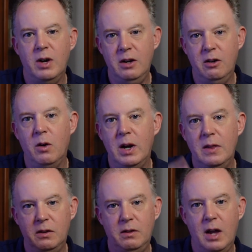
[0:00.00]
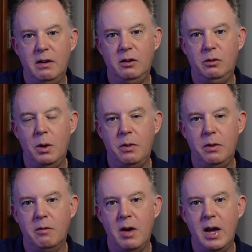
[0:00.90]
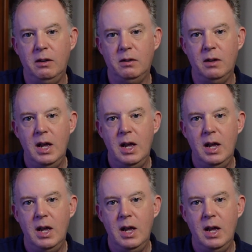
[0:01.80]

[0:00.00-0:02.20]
integrated the stylus with the device.